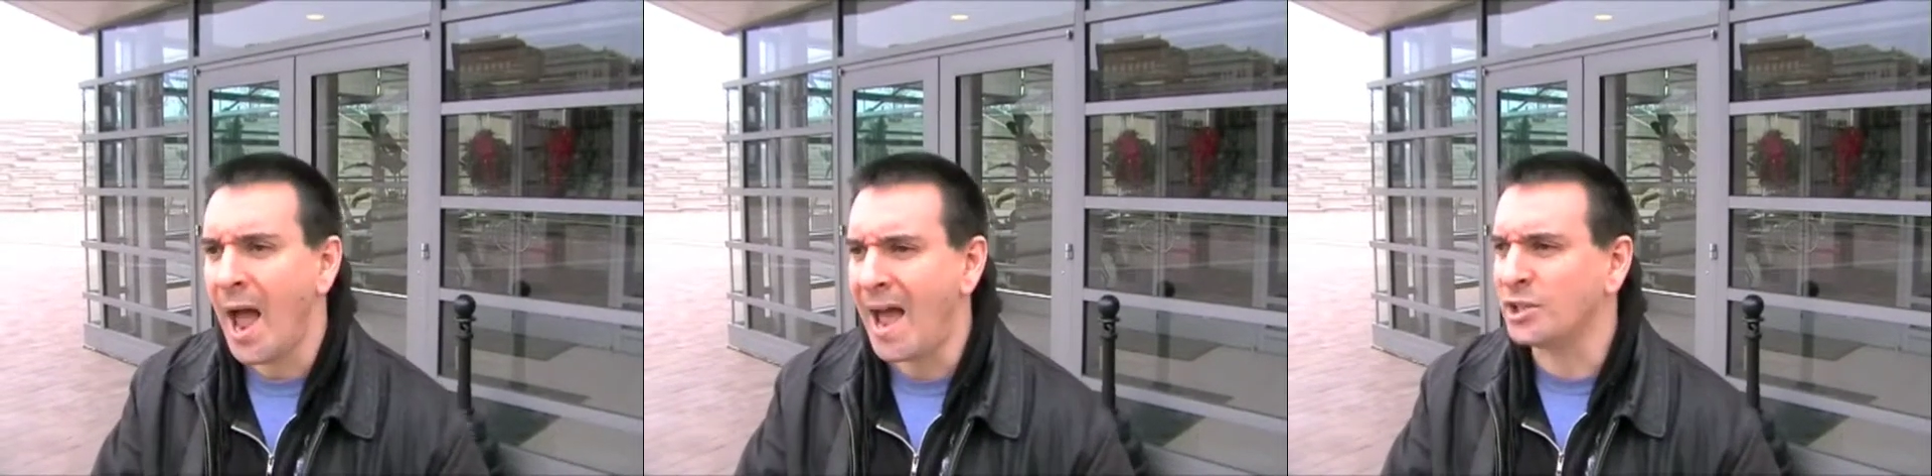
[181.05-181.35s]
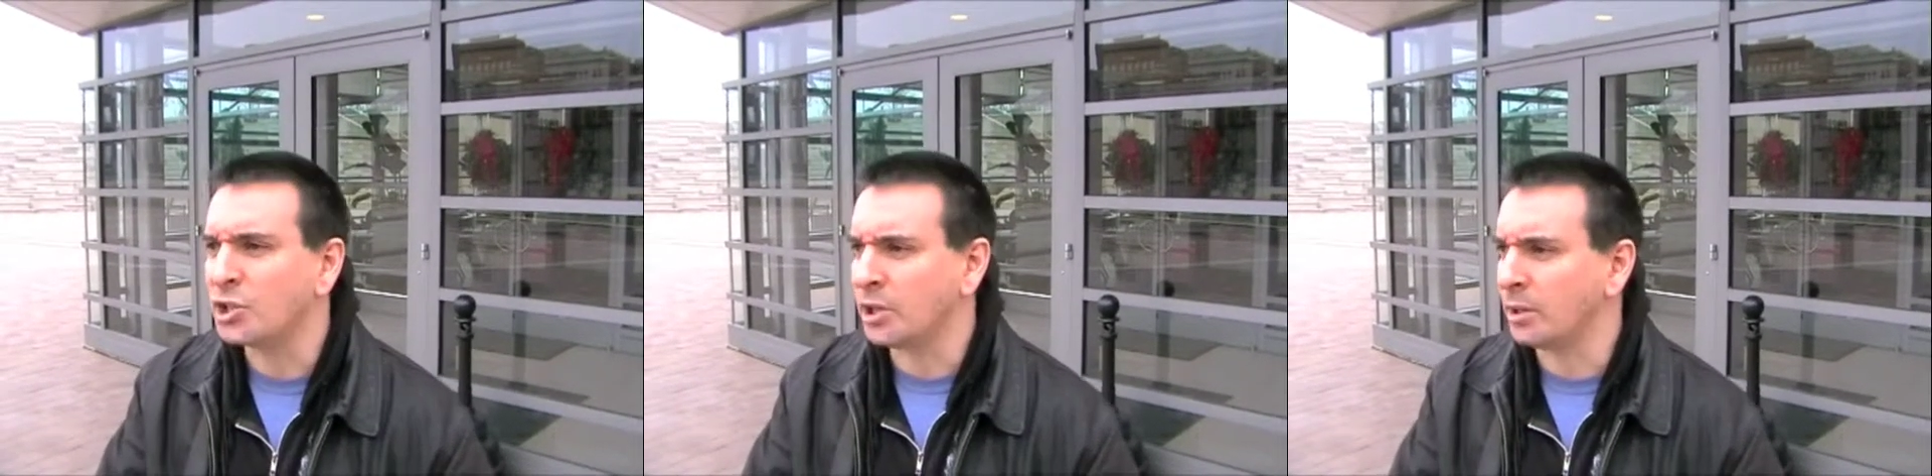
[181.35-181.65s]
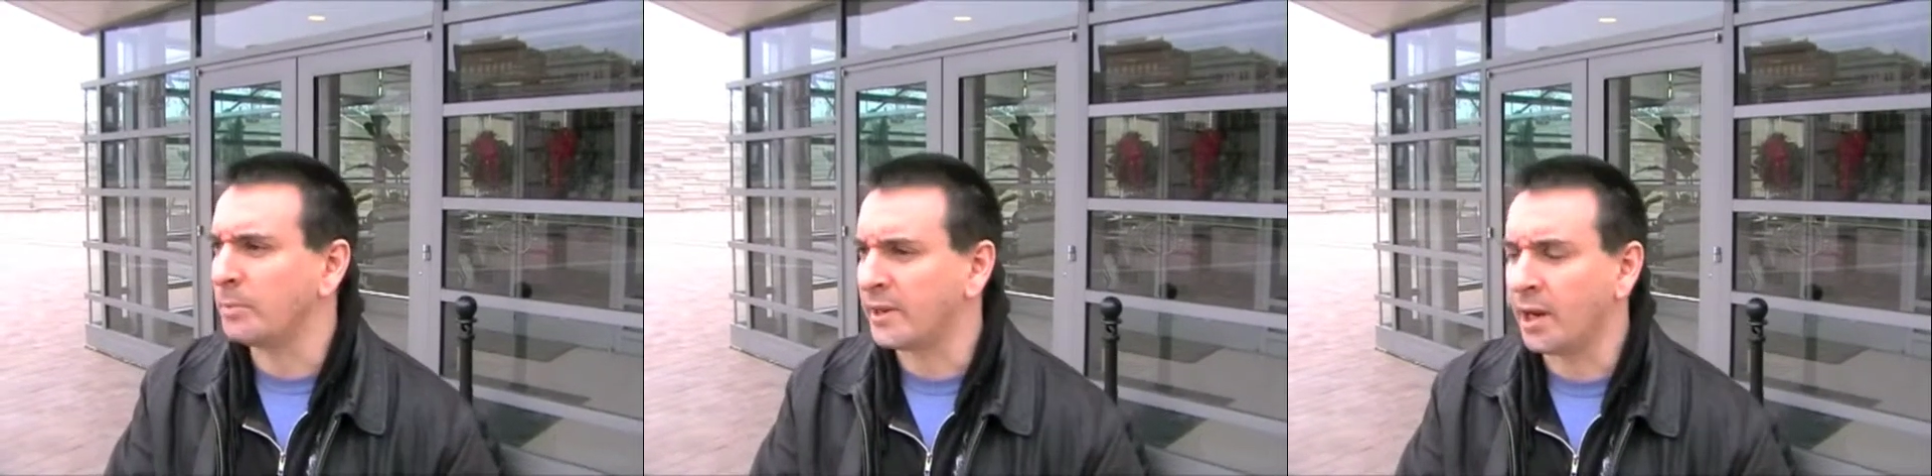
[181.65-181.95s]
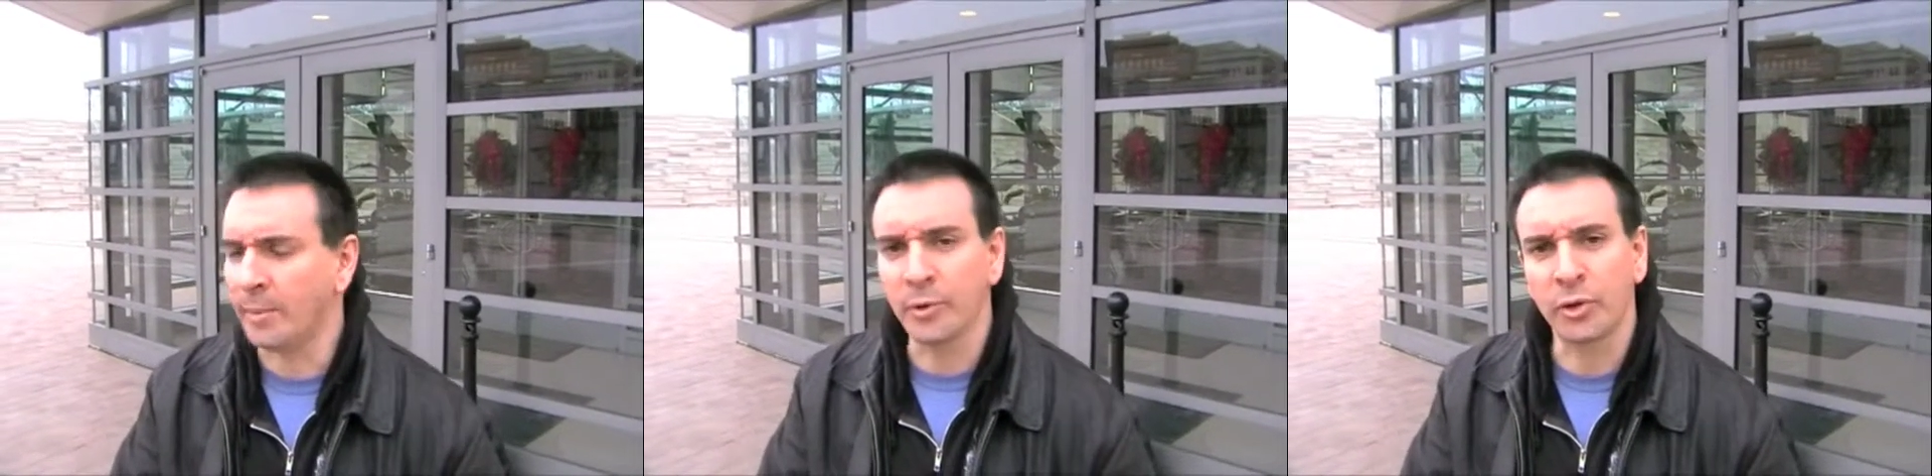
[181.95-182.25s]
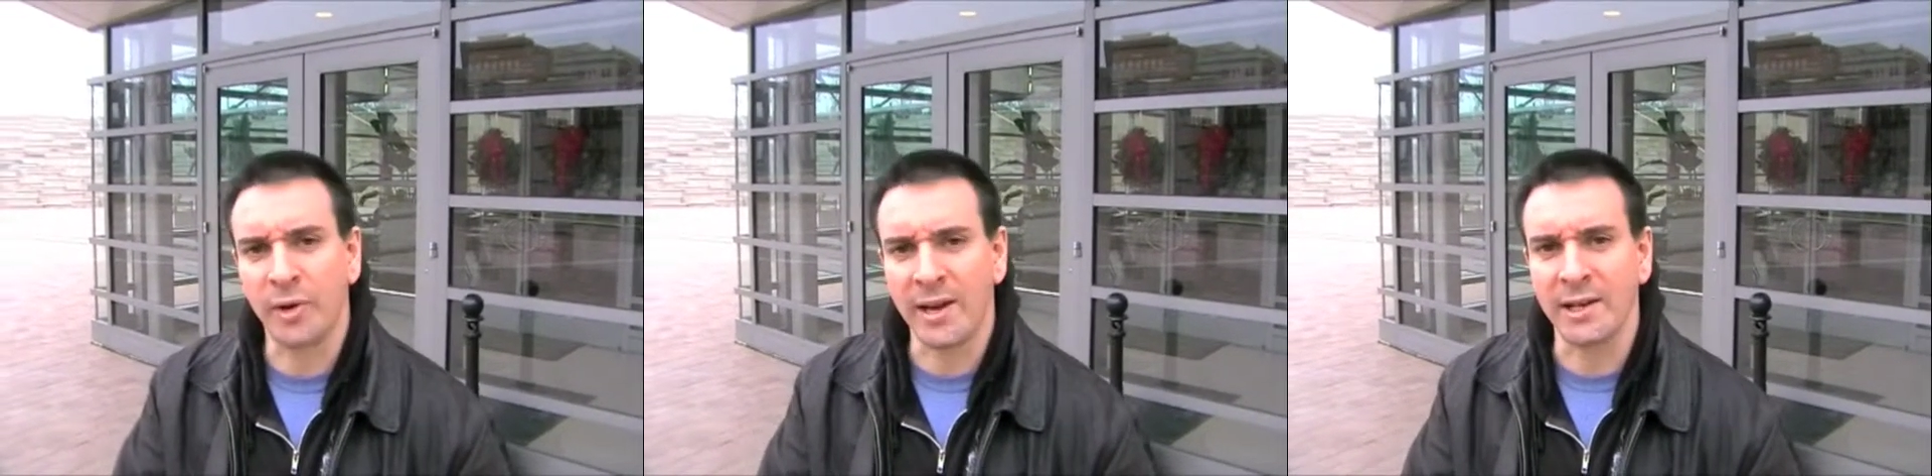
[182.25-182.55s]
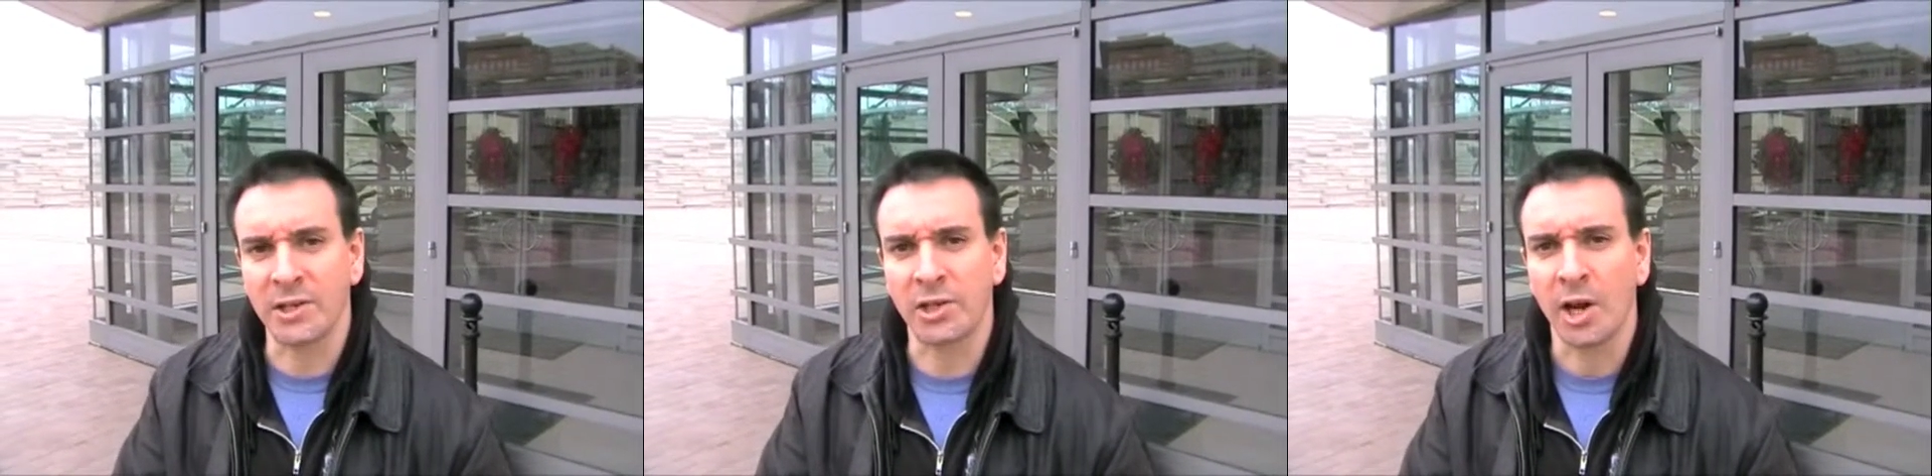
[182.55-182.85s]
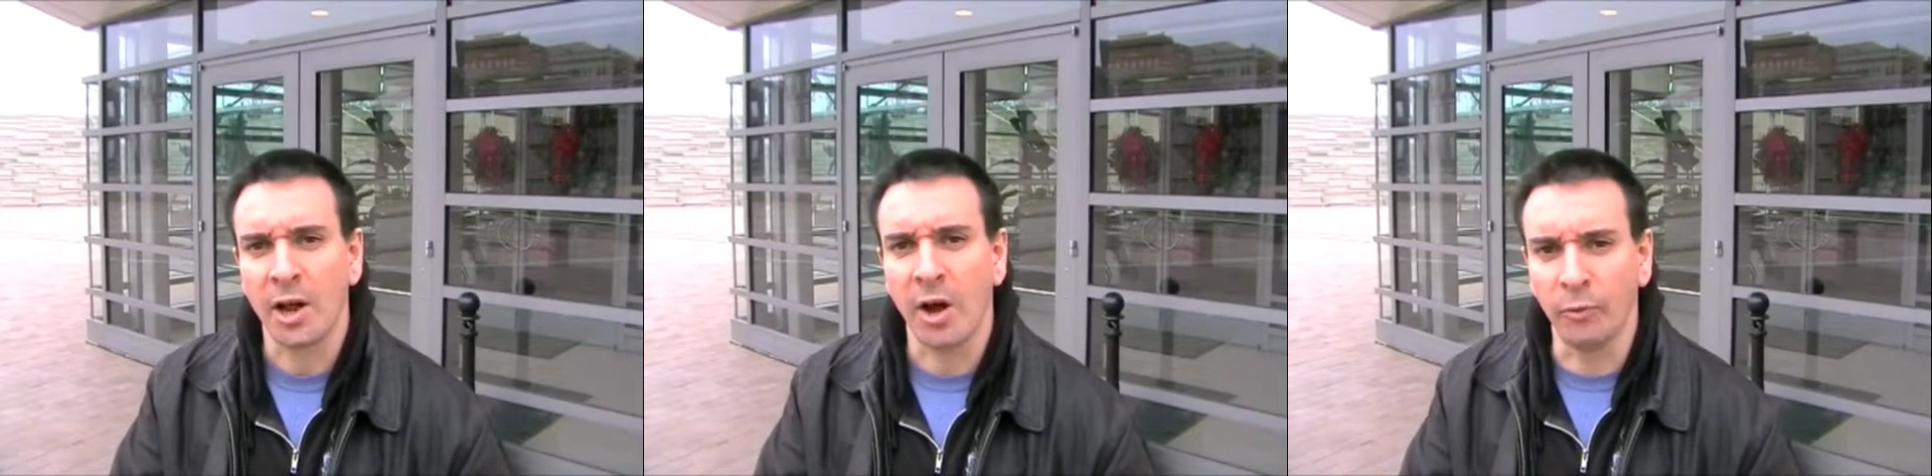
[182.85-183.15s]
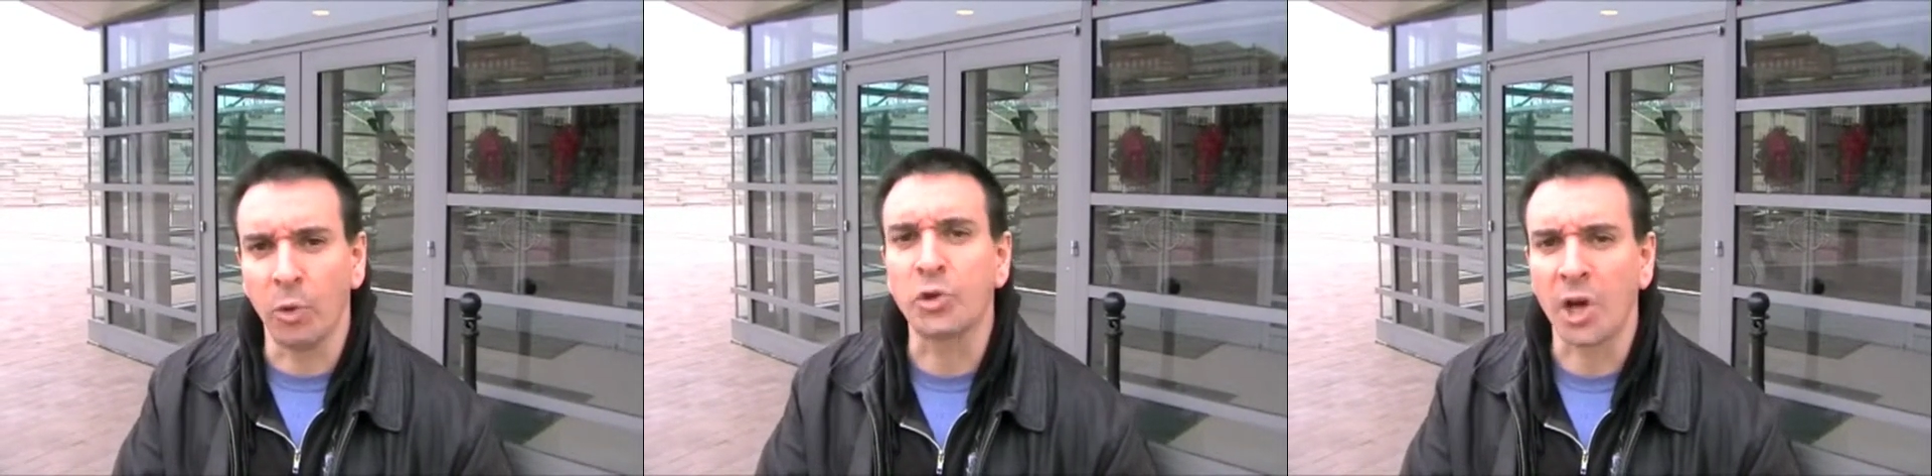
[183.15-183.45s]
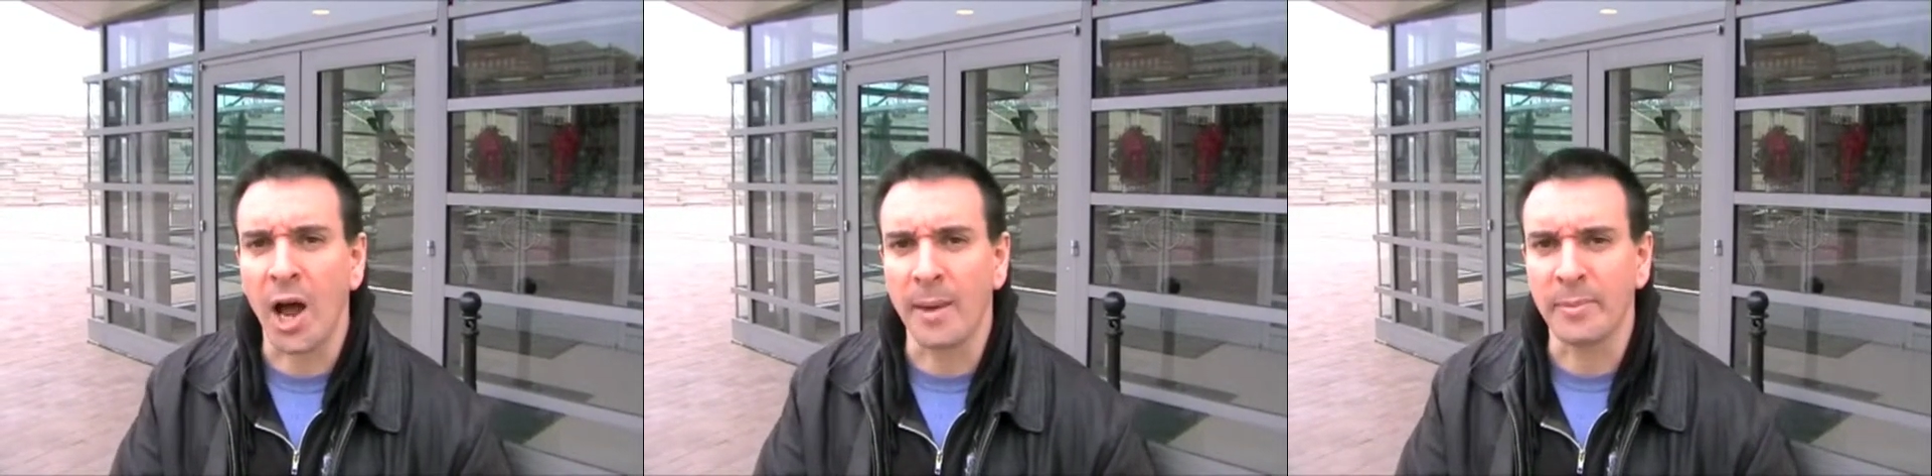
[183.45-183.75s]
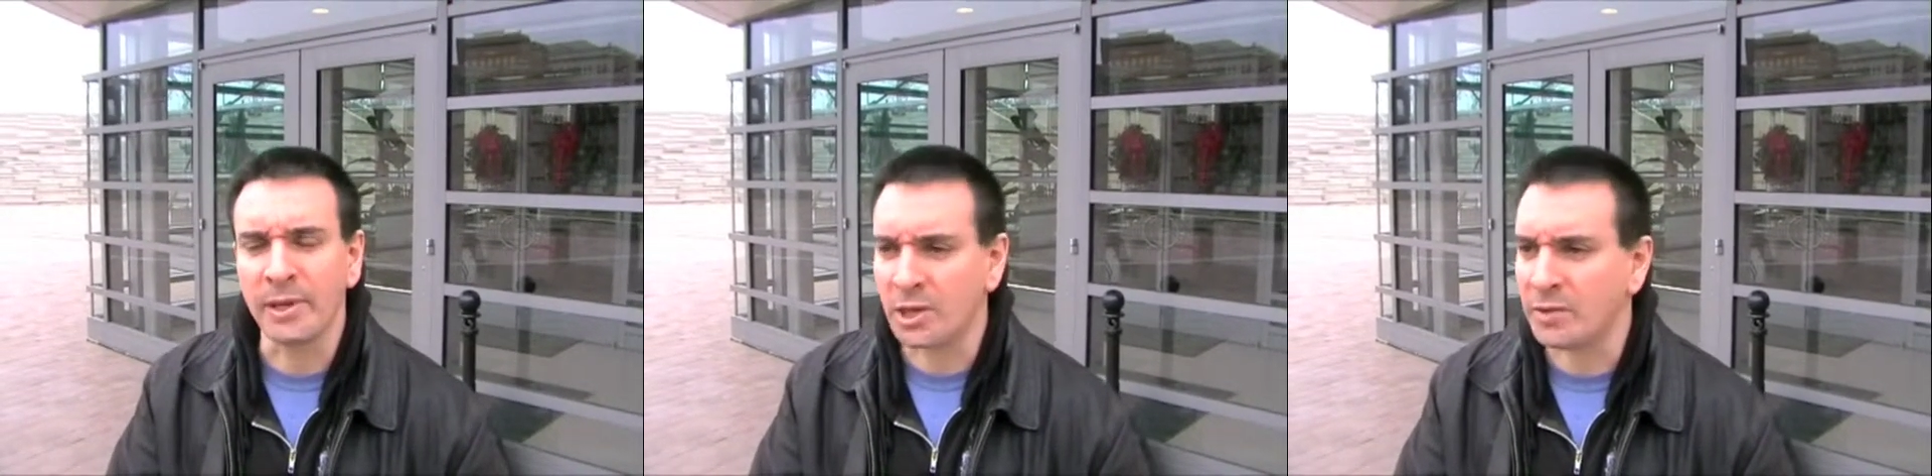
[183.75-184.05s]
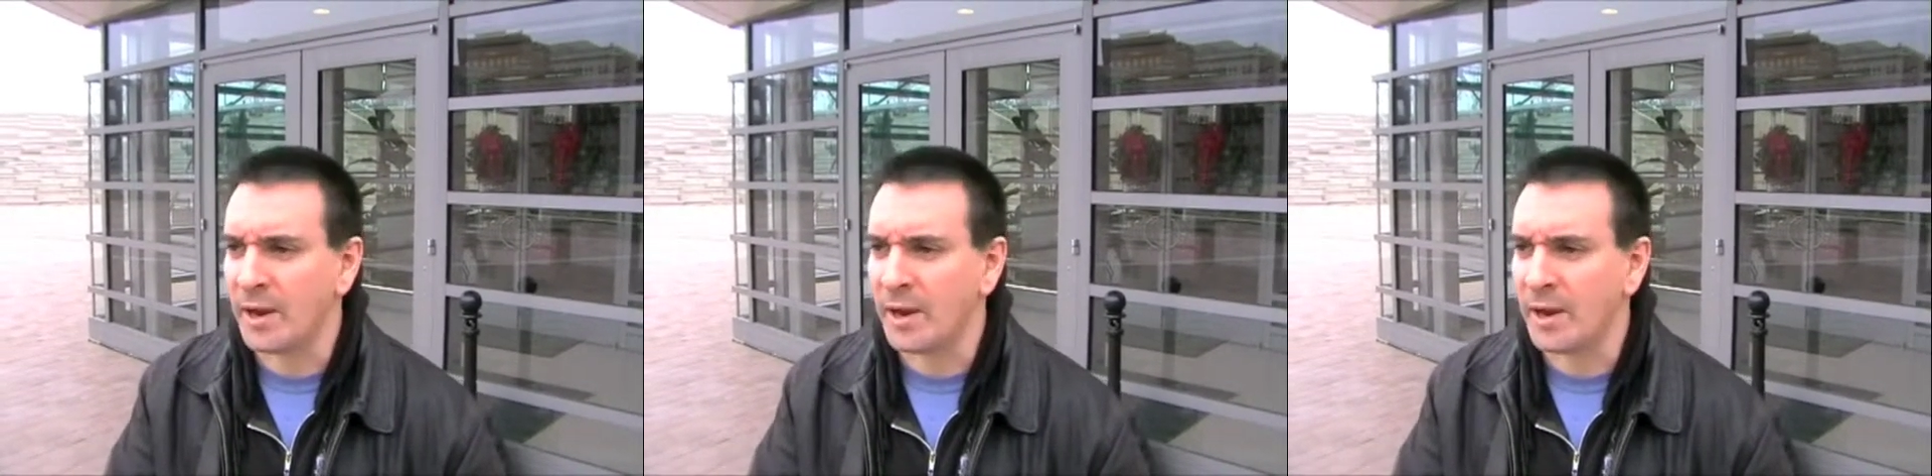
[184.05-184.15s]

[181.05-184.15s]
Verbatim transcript: and still become the greatest of all time. Because